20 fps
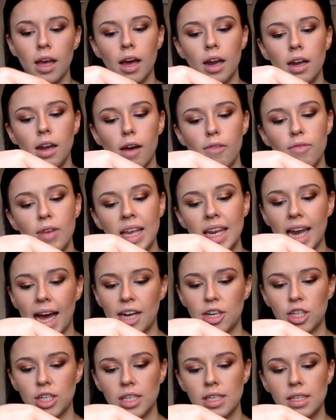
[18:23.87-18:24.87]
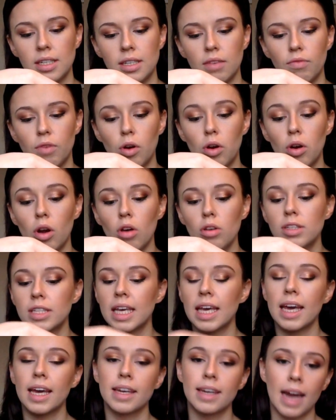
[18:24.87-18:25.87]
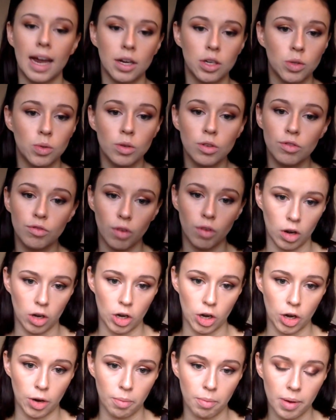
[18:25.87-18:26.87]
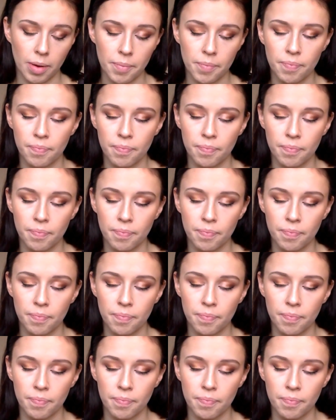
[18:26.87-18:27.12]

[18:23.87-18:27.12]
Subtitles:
Lovely Lashes for glossy natural volume.